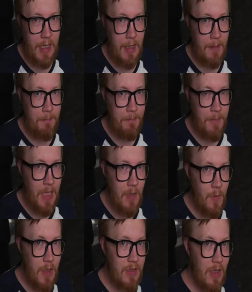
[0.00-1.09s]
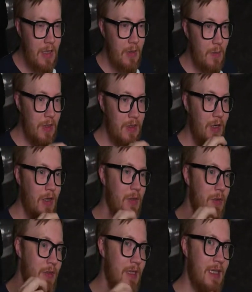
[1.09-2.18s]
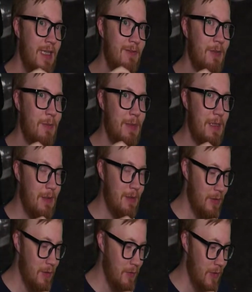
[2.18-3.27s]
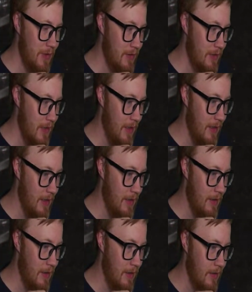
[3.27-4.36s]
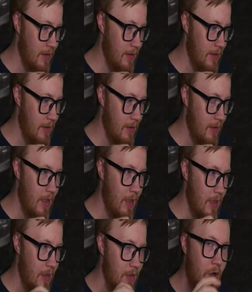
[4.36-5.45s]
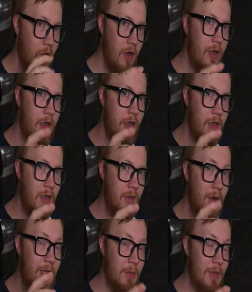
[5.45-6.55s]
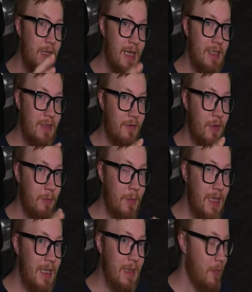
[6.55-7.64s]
What are you seeking from me? Do you want a color recommendation from me